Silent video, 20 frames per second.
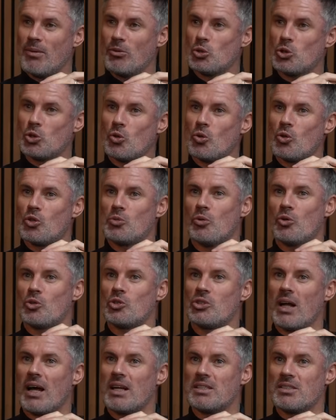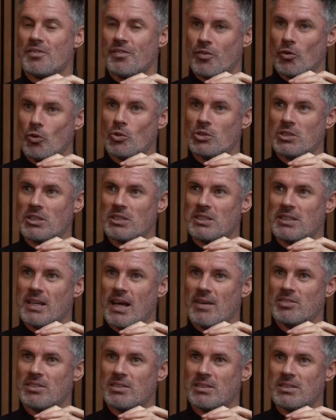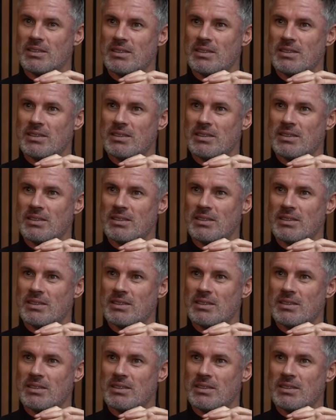on TalkSport started 4 till 7.